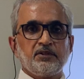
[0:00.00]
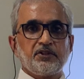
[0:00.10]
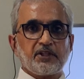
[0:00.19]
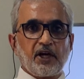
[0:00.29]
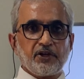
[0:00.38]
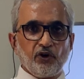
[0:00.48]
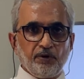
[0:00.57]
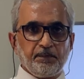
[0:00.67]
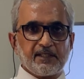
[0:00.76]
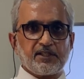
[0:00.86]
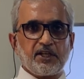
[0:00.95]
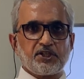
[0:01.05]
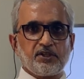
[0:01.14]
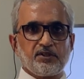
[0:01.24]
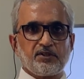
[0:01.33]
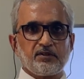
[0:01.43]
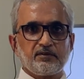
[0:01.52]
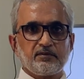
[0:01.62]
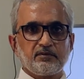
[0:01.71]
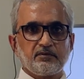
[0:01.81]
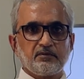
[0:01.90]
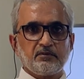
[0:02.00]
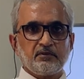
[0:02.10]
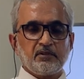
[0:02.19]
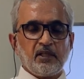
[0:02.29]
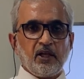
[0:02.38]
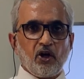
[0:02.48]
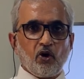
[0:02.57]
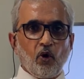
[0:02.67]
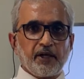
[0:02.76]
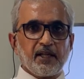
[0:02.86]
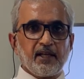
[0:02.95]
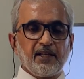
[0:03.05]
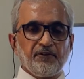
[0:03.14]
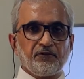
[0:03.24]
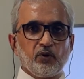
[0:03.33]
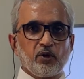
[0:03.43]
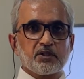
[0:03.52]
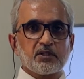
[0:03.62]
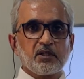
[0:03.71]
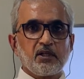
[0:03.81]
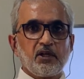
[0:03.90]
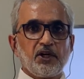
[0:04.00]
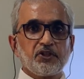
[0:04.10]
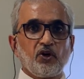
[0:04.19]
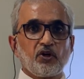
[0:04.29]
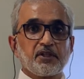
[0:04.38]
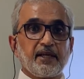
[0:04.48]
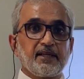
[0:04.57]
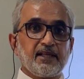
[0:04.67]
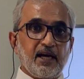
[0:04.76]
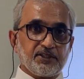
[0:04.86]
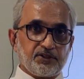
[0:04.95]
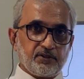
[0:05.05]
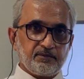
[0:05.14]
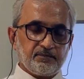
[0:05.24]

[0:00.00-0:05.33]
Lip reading: There are no pulsations. The guinal lymph nodes are not enlarged.